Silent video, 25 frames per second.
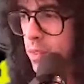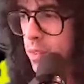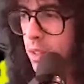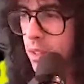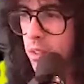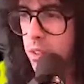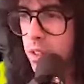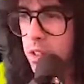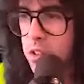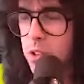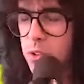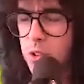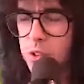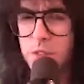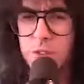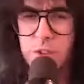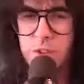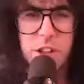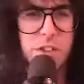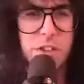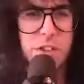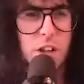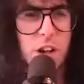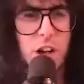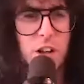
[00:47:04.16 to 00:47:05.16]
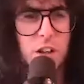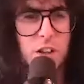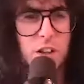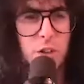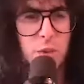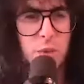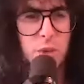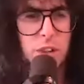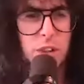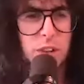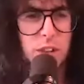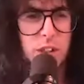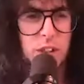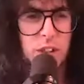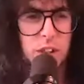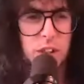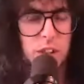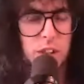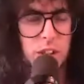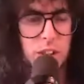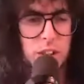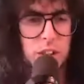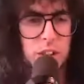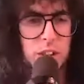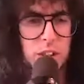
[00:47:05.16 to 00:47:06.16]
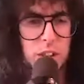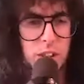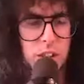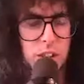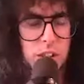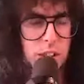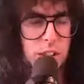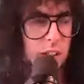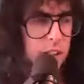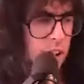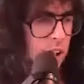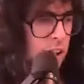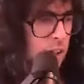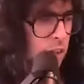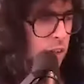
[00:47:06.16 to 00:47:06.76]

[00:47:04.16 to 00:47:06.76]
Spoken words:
do 3 songs with the guys